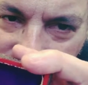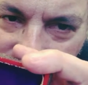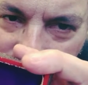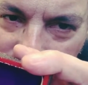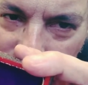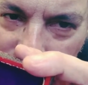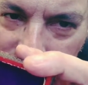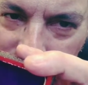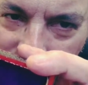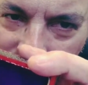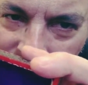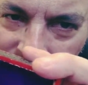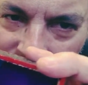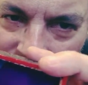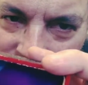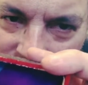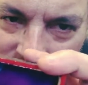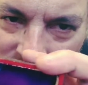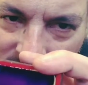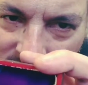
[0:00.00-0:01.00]

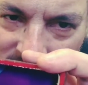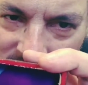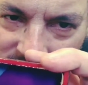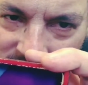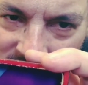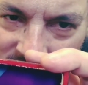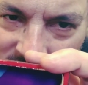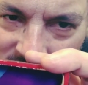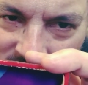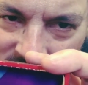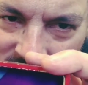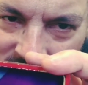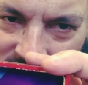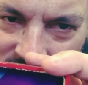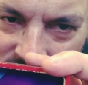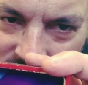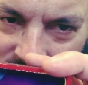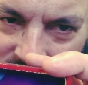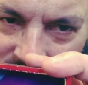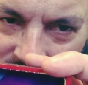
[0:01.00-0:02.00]
purple kind of velvety
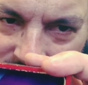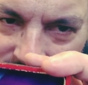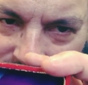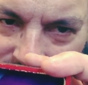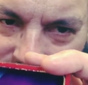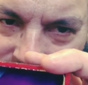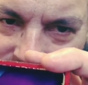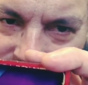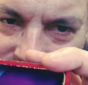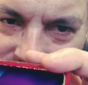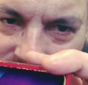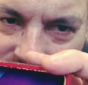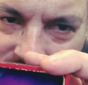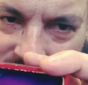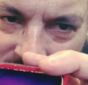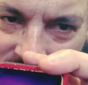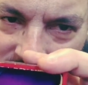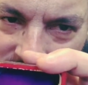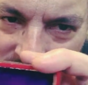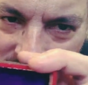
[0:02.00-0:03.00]
stuff,
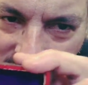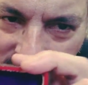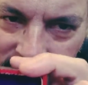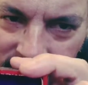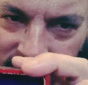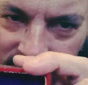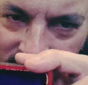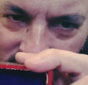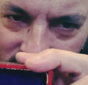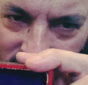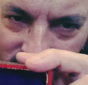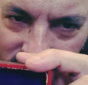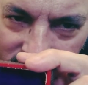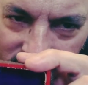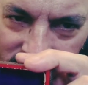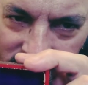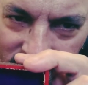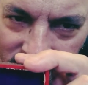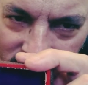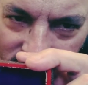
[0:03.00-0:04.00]
and this
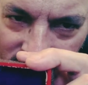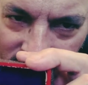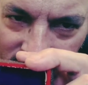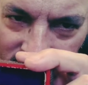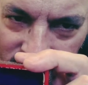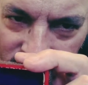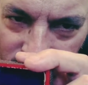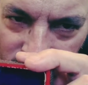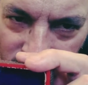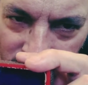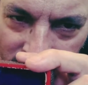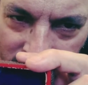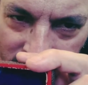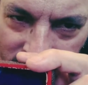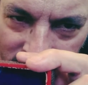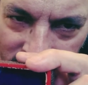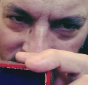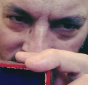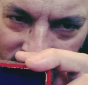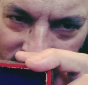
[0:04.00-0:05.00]
nice
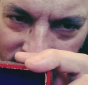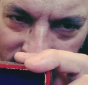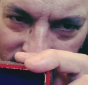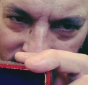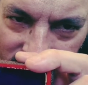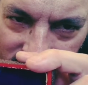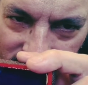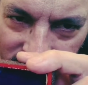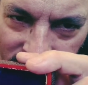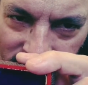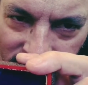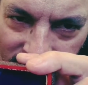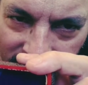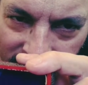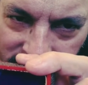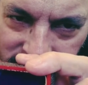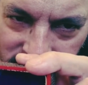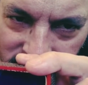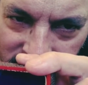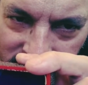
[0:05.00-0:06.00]
ribbon. That's
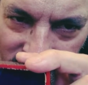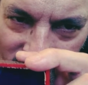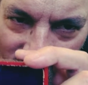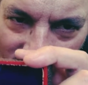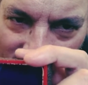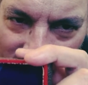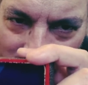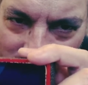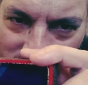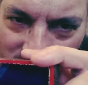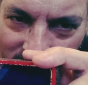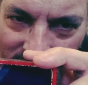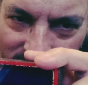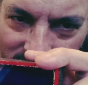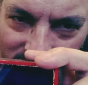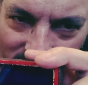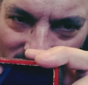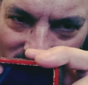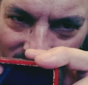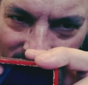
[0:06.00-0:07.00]
actually not a print.
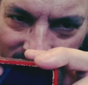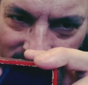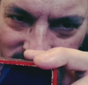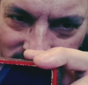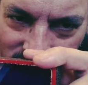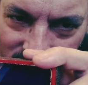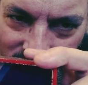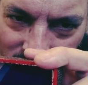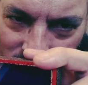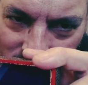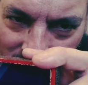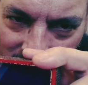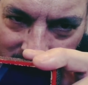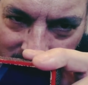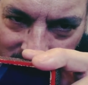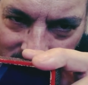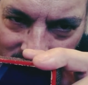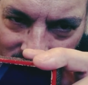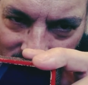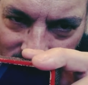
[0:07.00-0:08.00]
It's actually a
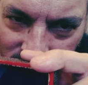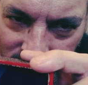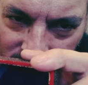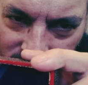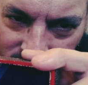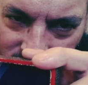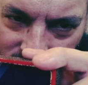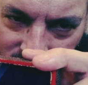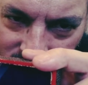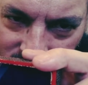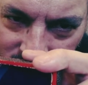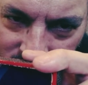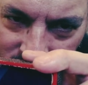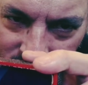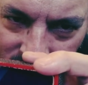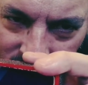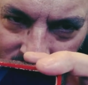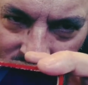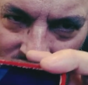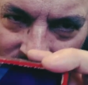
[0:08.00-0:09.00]
ribbon put
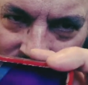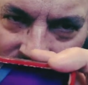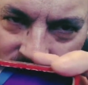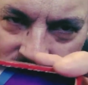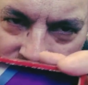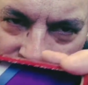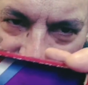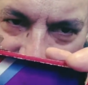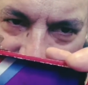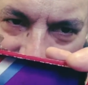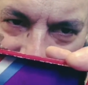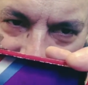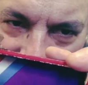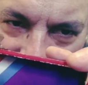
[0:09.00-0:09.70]
across there.